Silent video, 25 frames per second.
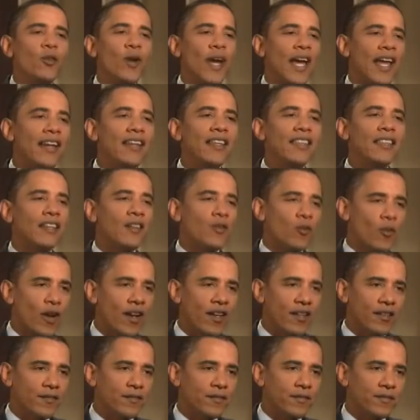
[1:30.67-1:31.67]
do anything
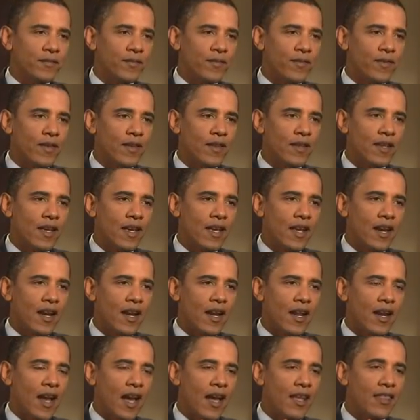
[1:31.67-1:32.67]
right.
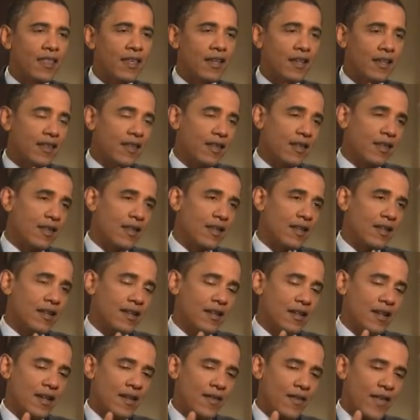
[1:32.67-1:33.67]
And I think
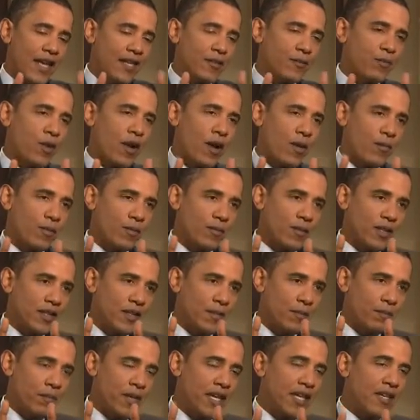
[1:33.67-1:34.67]
that's probably
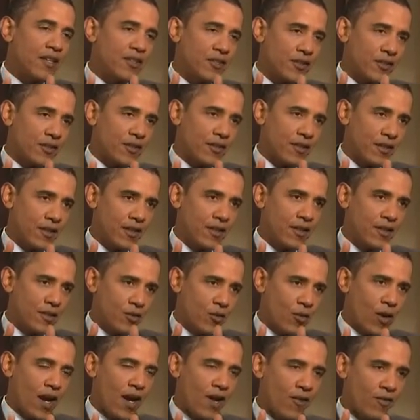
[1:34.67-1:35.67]
the biggest
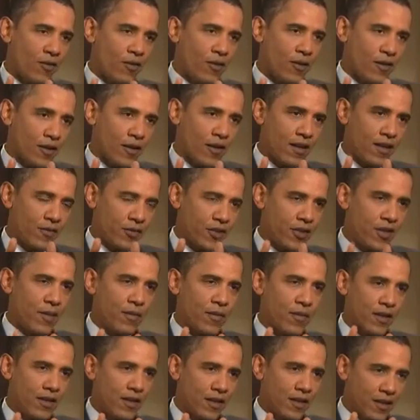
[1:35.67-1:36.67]
driver of
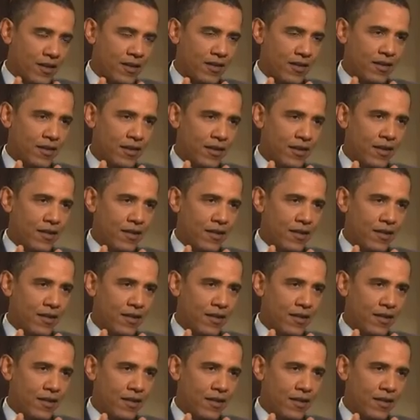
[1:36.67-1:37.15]
some of the